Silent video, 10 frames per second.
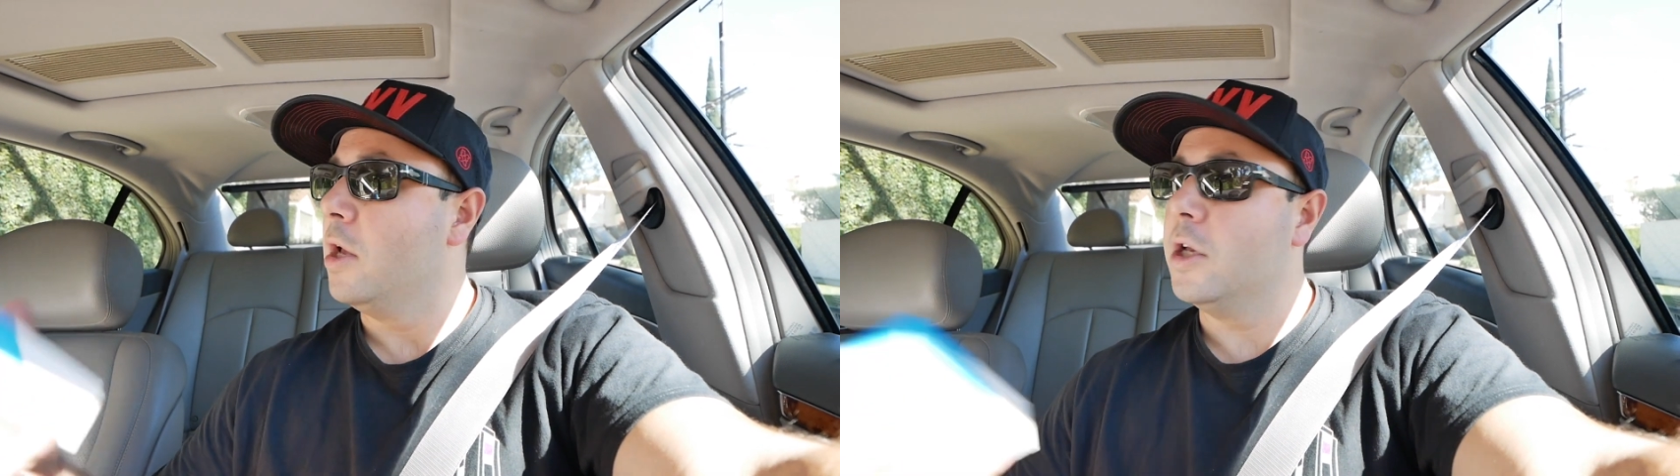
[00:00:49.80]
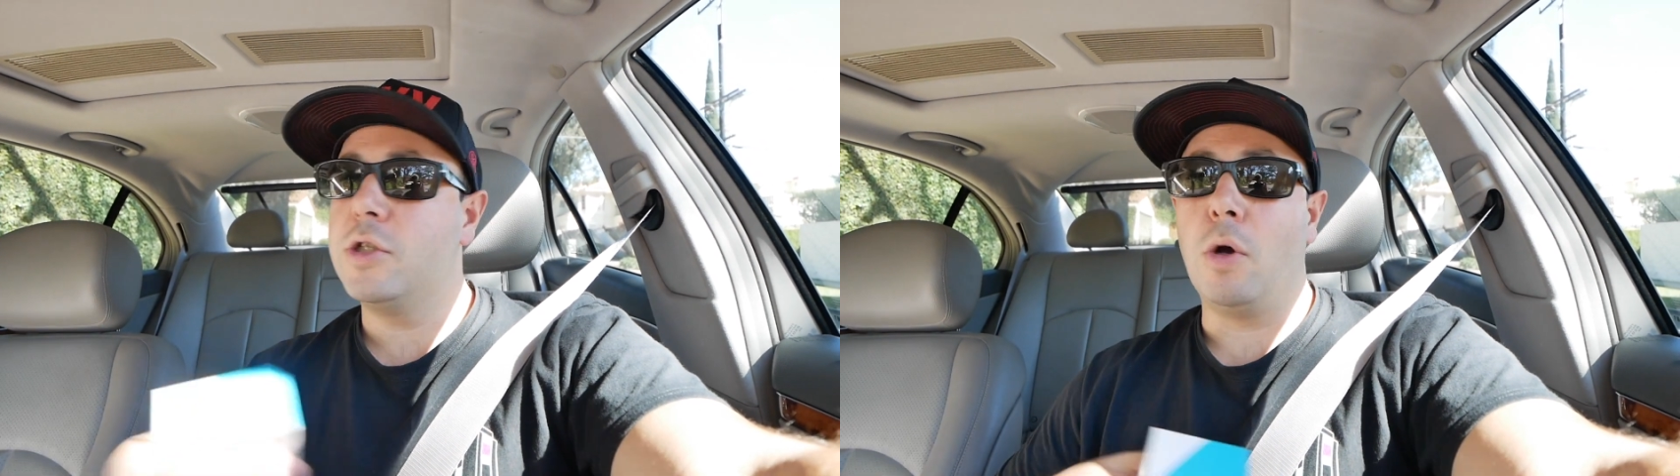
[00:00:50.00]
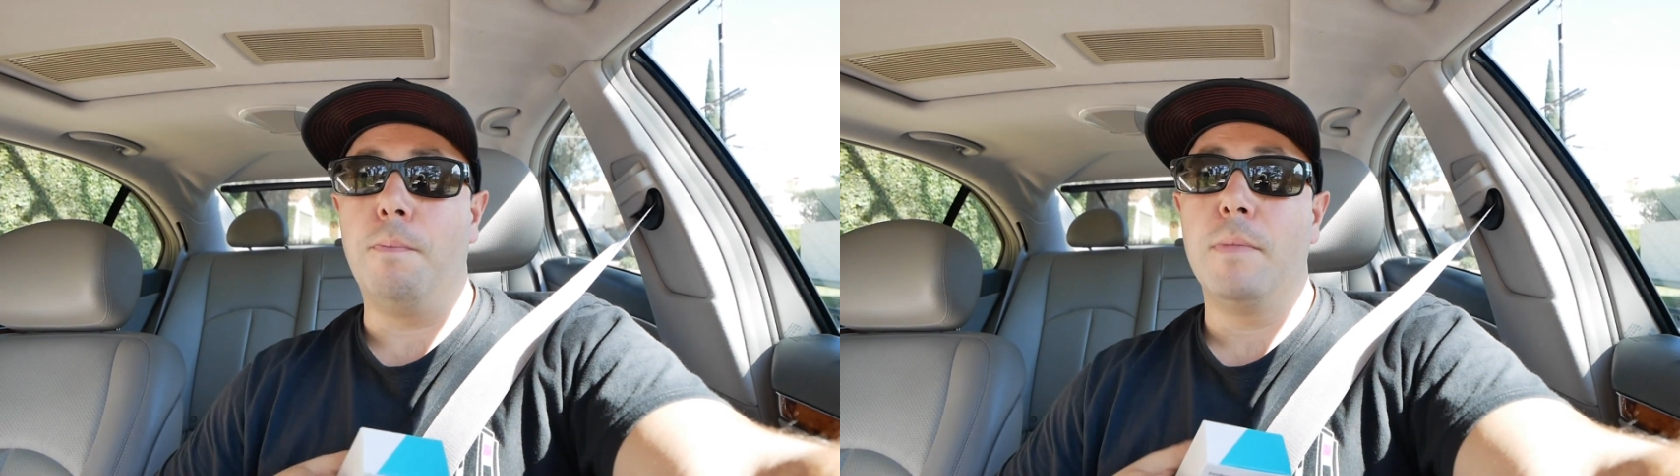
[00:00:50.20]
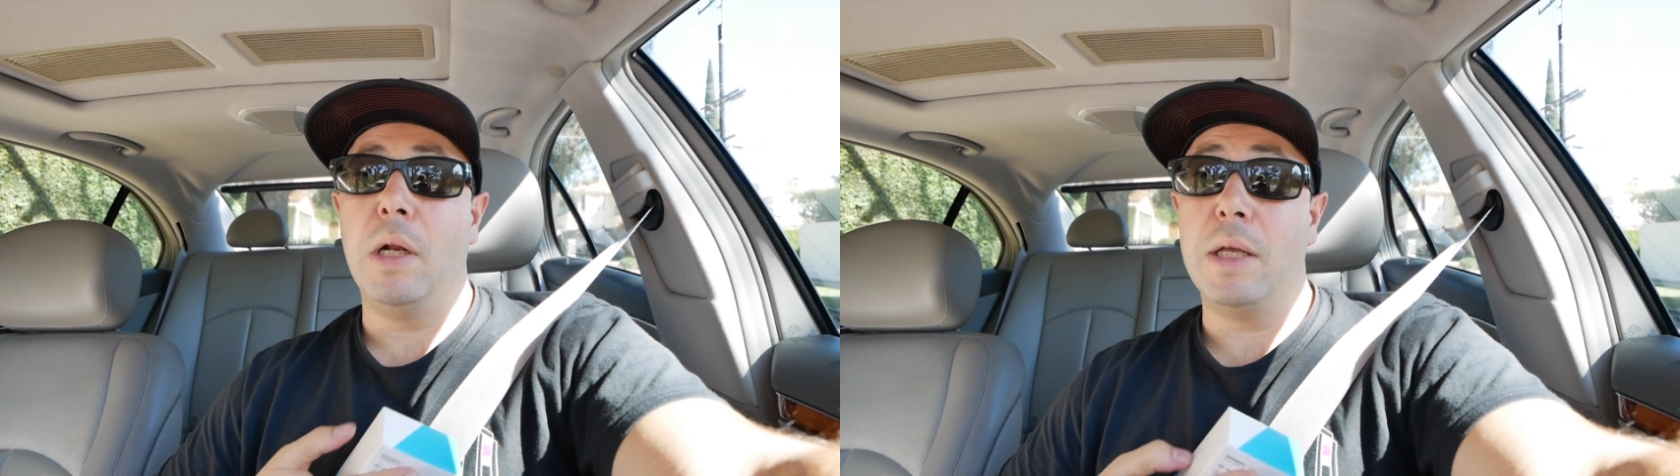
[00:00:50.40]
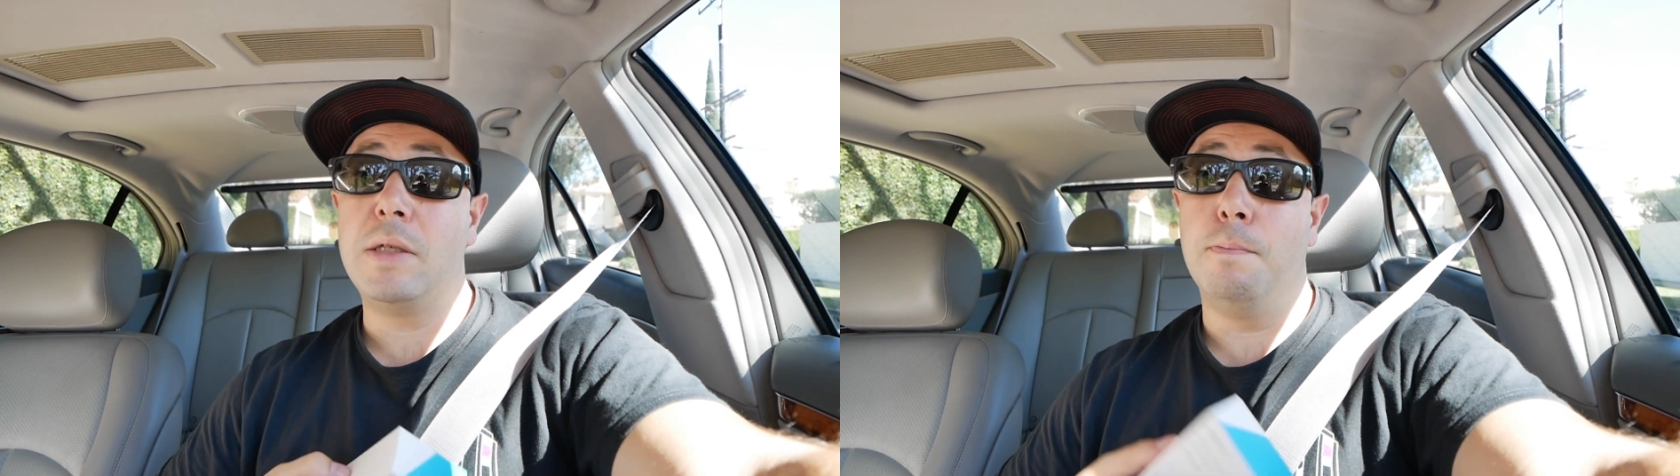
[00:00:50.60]
So
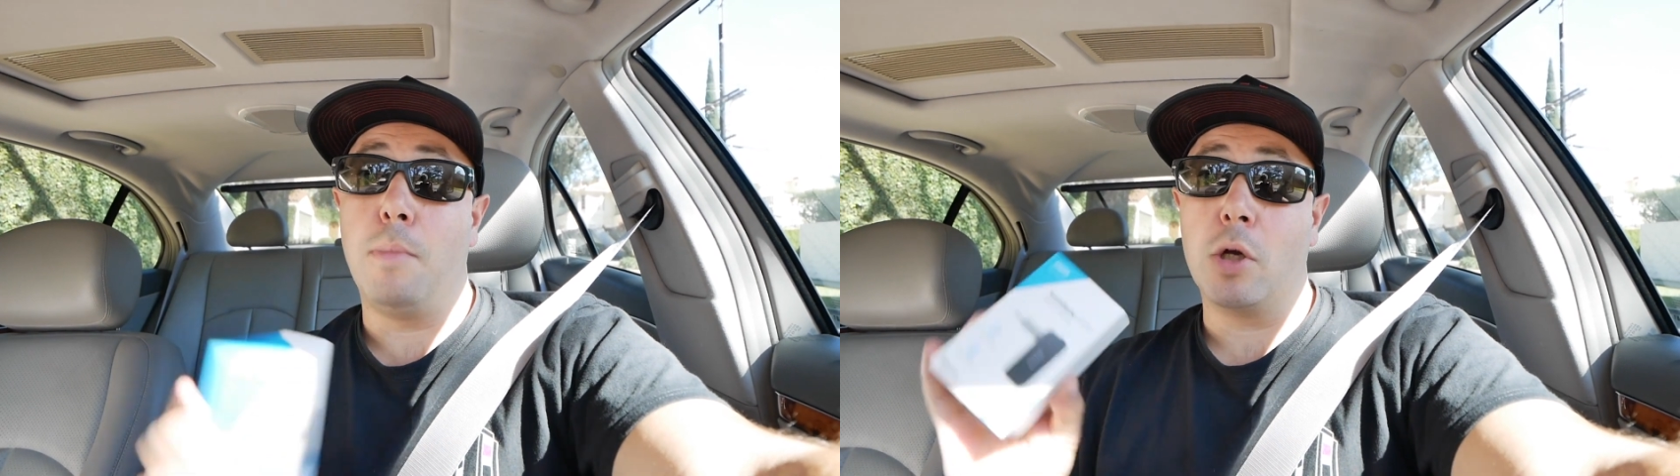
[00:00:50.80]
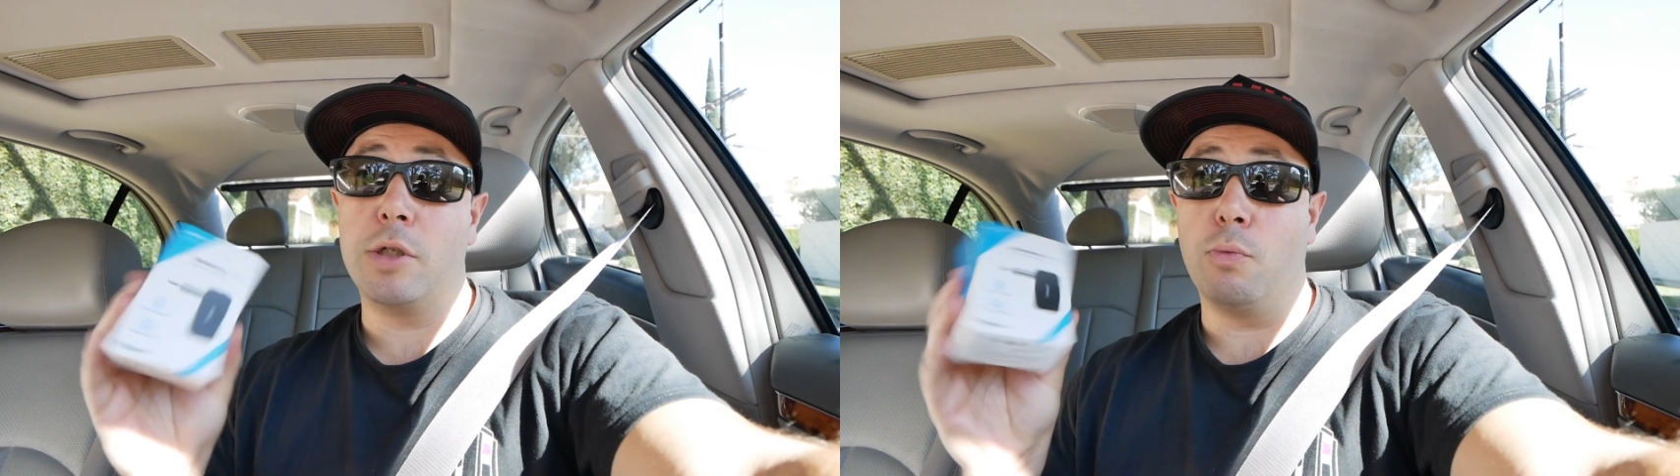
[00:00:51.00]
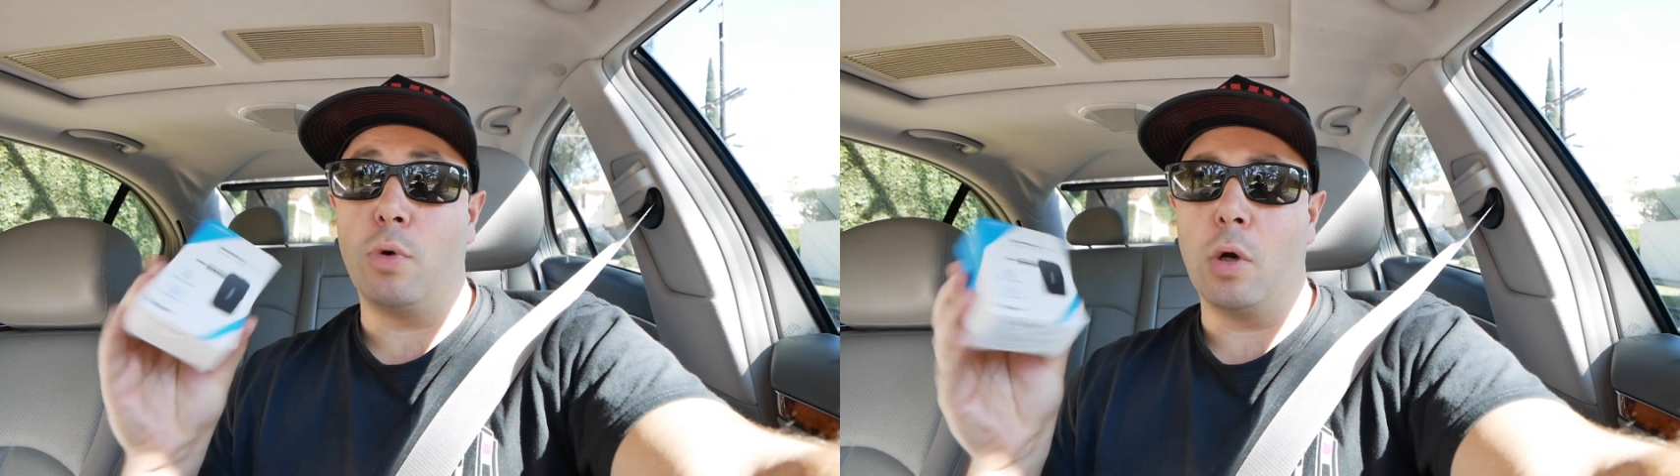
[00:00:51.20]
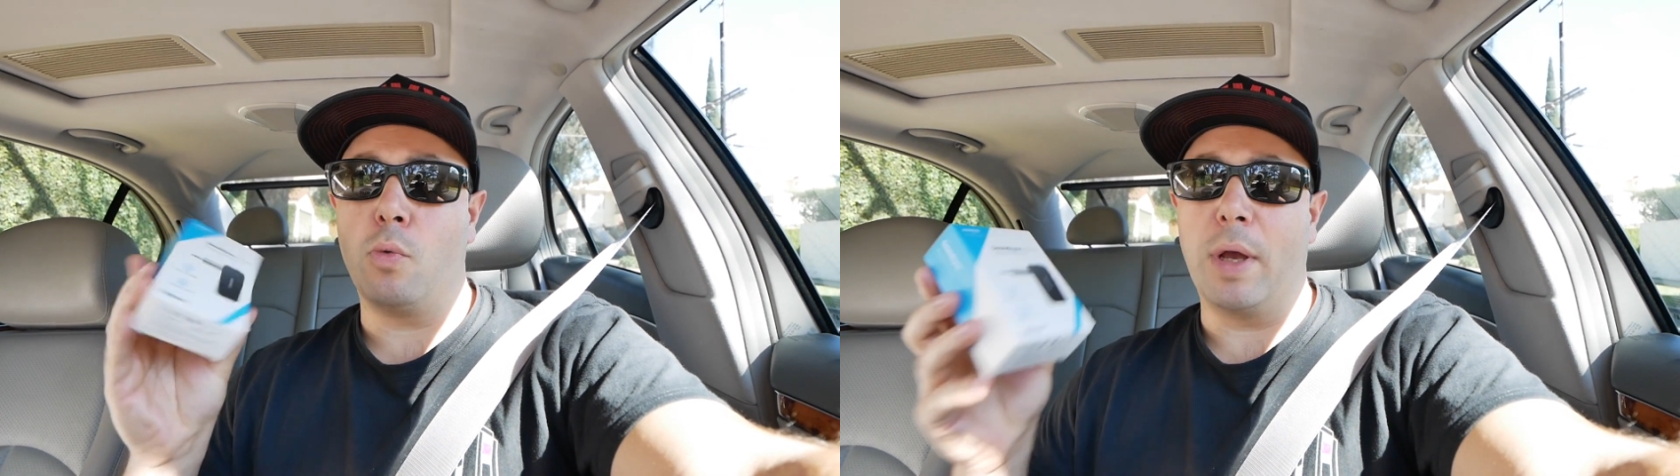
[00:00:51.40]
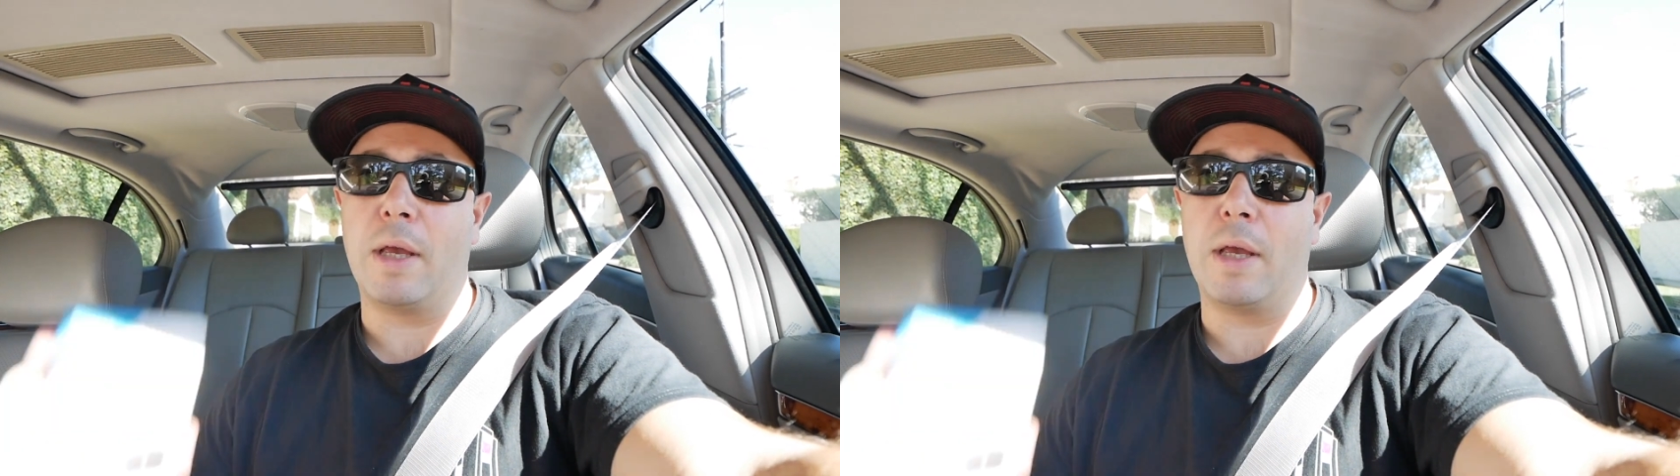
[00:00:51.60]
let's unbox it real quick.